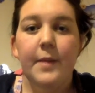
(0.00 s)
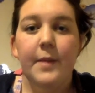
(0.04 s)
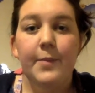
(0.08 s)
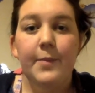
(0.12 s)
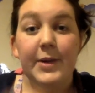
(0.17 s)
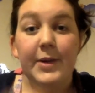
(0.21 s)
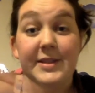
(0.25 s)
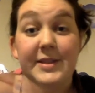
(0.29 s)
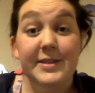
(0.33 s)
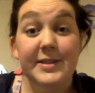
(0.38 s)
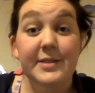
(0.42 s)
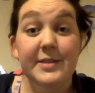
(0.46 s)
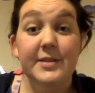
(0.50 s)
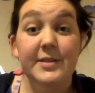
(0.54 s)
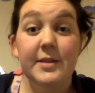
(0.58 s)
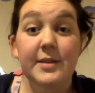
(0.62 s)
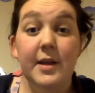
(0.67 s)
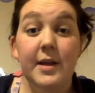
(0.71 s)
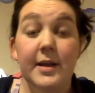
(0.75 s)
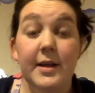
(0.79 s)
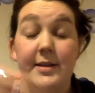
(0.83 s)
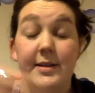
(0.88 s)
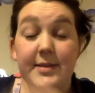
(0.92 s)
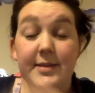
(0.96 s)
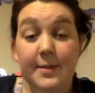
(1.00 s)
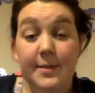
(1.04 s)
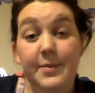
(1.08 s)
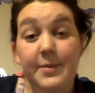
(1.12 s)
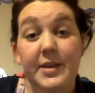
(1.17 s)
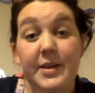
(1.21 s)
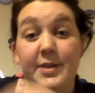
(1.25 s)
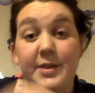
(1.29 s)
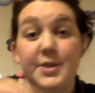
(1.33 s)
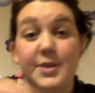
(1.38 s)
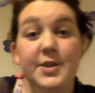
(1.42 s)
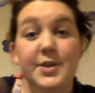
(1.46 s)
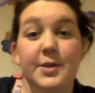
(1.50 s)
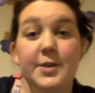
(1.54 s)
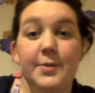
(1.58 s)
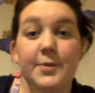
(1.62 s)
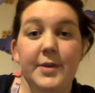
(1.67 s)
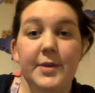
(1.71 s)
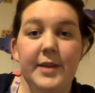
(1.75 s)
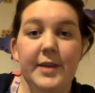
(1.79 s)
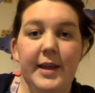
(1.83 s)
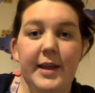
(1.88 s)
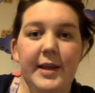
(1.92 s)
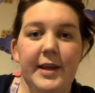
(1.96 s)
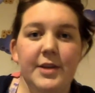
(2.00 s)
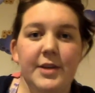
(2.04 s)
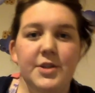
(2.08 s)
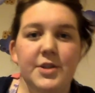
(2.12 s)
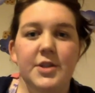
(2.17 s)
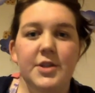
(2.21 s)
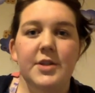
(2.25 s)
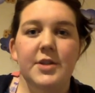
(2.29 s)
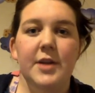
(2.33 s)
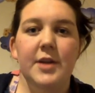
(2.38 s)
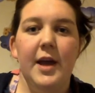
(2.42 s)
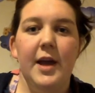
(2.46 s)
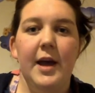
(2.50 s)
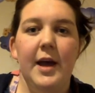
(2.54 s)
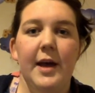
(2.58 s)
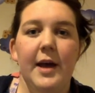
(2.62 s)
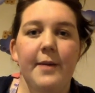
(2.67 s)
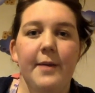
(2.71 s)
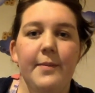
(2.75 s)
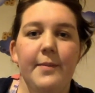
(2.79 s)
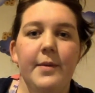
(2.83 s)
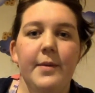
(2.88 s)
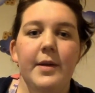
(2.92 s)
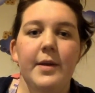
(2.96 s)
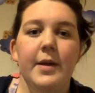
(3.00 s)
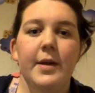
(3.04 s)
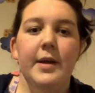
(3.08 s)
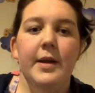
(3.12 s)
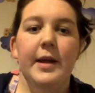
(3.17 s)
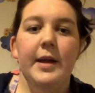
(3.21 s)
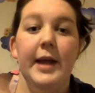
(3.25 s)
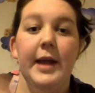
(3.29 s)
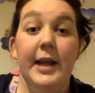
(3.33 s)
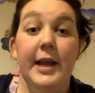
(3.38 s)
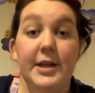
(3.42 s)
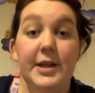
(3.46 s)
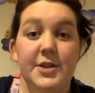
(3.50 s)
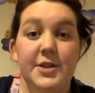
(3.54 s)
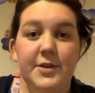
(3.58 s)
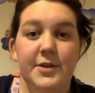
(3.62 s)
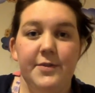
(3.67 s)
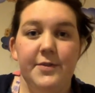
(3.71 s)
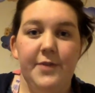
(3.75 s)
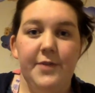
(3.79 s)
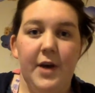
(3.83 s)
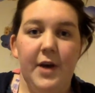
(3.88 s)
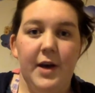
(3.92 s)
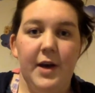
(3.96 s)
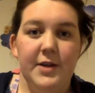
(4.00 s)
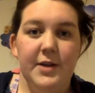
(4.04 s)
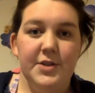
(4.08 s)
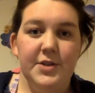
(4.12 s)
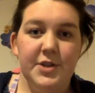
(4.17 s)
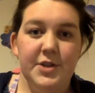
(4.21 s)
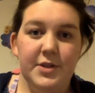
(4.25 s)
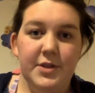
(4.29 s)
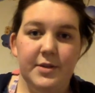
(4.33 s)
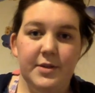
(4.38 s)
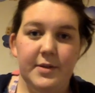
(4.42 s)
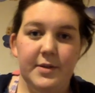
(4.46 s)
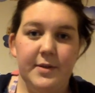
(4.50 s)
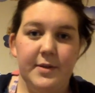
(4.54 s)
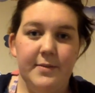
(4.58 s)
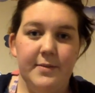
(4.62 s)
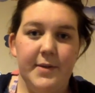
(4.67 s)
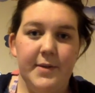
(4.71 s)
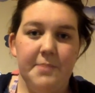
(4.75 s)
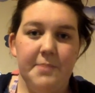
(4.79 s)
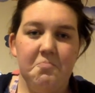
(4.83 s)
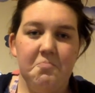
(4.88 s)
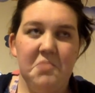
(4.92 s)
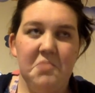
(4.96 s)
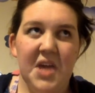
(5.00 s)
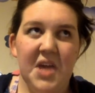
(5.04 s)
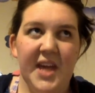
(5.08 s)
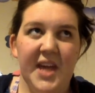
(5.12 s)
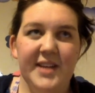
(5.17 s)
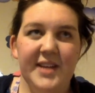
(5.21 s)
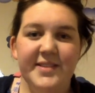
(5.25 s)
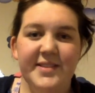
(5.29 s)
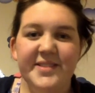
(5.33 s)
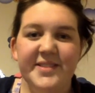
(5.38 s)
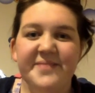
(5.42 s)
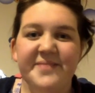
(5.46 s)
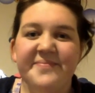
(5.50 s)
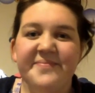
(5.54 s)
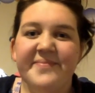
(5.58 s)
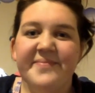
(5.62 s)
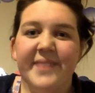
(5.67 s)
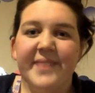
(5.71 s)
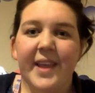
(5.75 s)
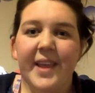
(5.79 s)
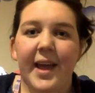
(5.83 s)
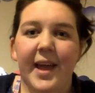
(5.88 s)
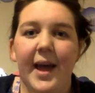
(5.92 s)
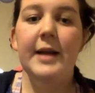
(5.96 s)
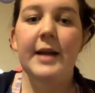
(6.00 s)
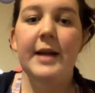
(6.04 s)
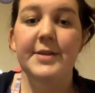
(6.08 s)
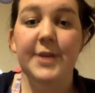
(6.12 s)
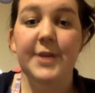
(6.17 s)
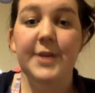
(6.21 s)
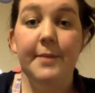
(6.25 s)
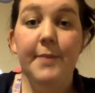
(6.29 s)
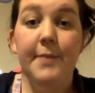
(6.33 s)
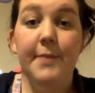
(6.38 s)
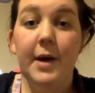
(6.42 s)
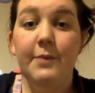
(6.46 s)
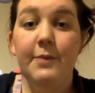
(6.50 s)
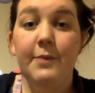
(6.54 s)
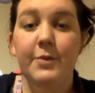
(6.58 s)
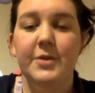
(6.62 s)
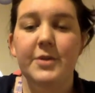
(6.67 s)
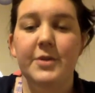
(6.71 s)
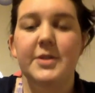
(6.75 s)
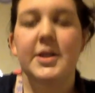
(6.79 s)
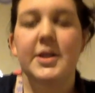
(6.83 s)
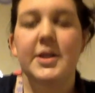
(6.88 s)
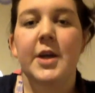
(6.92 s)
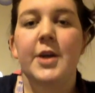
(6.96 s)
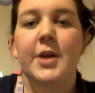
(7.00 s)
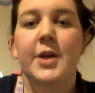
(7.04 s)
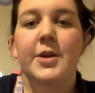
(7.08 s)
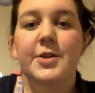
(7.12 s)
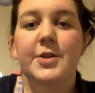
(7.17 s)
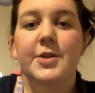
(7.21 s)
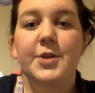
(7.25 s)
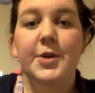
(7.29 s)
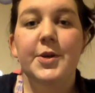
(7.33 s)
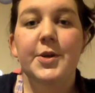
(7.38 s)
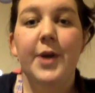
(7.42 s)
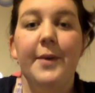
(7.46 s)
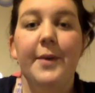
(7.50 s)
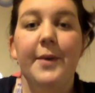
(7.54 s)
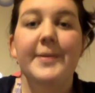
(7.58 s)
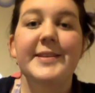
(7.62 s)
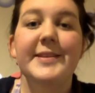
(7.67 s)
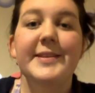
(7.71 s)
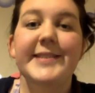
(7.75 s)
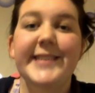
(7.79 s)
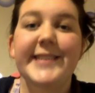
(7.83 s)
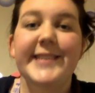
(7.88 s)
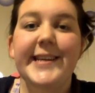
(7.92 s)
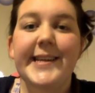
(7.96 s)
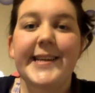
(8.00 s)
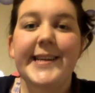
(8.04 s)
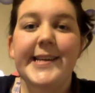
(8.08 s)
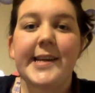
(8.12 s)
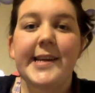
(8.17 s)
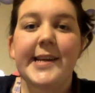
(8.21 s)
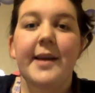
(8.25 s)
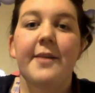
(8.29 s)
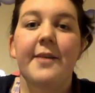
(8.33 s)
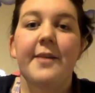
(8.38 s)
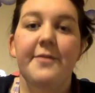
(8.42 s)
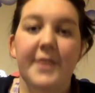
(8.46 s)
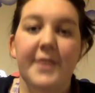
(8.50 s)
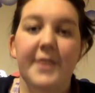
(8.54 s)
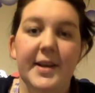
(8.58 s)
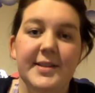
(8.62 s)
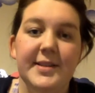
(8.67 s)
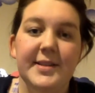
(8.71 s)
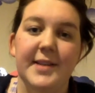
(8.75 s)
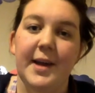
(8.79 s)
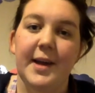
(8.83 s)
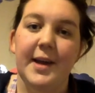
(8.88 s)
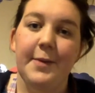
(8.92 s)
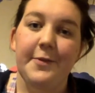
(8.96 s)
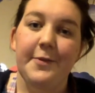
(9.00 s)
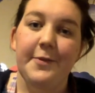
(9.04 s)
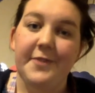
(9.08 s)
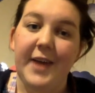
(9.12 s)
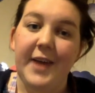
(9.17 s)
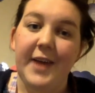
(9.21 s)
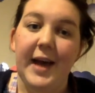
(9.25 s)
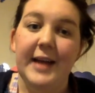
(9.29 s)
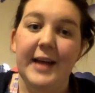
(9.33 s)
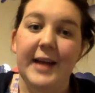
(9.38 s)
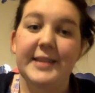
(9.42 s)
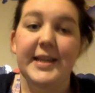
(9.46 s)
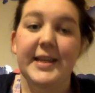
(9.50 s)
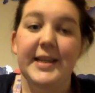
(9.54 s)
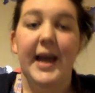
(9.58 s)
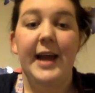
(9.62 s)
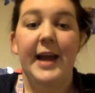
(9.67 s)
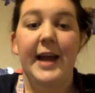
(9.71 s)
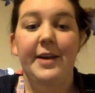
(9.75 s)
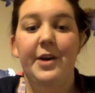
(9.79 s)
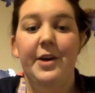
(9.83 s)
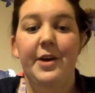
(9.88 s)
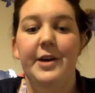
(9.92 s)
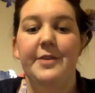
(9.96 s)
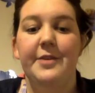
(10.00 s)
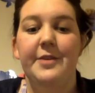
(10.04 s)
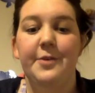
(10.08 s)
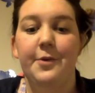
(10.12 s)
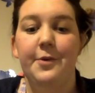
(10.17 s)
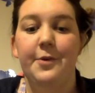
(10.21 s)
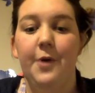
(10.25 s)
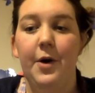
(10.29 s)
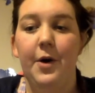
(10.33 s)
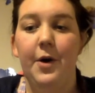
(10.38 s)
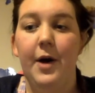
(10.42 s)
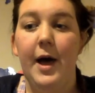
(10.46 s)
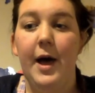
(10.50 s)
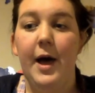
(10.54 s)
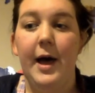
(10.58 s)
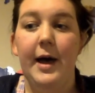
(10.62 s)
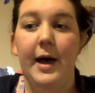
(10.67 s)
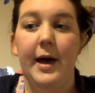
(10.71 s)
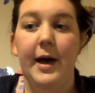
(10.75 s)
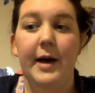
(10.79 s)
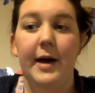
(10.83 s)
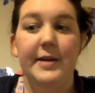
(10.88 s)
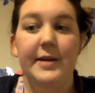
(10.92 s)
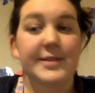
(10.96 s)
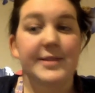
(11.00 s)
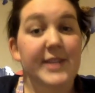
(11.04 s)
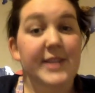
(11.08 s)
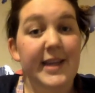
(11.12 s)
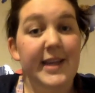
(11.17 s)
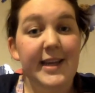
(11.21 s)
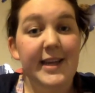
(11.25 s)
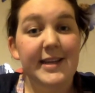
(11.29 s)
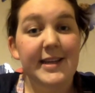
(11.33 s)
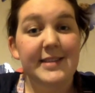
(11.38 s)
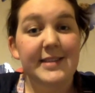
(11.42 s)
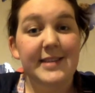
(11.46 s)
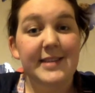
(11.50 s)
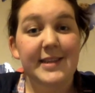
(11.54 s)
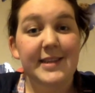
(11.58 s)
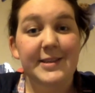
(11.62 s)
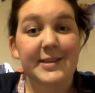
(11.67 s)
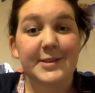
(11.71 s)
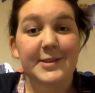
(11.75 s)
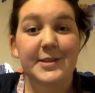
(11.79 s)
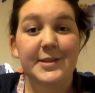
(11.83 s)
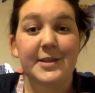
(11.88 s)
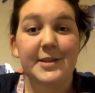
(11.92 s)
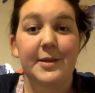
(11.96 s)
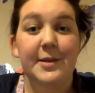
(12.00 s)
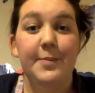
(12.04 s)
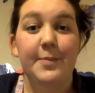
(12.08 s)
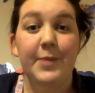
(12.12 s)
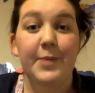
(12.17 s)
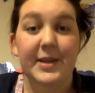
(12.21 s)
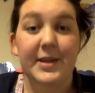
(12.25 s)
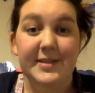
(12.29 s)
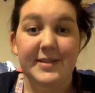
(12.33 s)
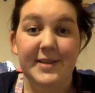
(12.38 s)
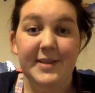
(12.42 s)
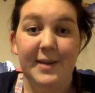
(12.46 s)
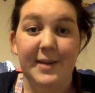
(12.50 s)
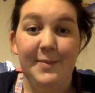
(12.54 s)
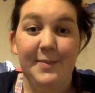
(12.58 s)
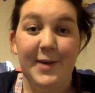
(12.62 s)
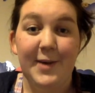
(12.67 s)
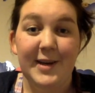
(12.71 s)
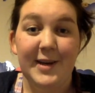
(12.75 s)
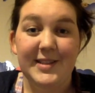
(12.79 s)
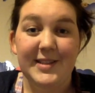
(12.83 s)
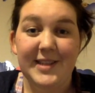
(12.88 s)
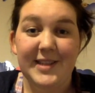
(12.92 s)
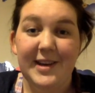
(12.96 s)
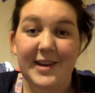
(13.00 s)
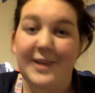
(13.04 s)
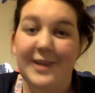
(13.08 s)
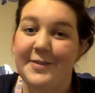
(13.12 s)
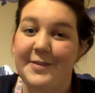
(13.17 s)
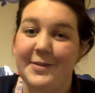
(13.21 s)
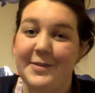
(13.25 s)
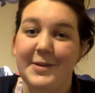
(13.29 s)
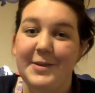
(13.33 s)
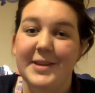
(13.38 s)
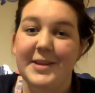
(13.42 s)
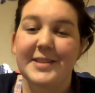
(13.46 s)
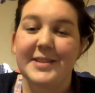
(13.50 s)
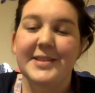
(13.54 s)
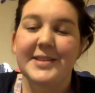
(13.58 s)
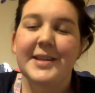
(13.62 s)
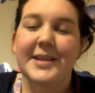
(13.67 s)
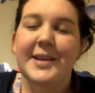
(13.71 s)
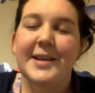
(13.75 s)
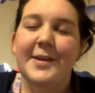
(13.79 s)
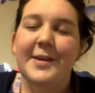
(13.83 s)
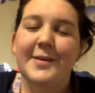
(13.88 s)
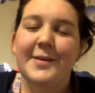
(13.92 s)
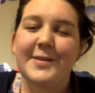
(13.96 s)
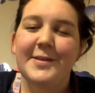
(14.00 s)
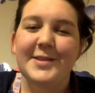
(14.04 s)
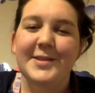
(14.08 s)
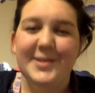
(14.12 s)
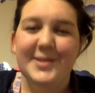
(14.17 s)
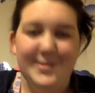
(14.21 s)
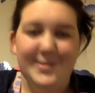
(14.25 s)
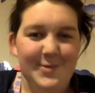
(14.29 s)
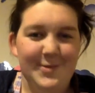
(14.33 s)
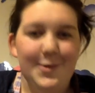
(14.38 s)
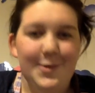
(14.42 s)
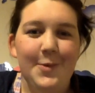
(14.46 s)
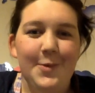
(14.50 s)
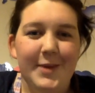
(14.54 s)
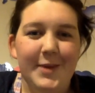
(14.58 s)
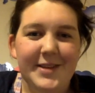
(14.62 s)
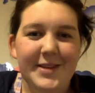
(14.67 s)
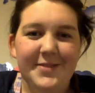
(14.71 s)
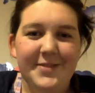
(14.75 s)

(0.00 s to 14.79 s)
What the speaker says: presents, something to do with each of us kids. So mine was to go and see First Light with Dad, and I'd got us tickets into the press night party afterwards, which is always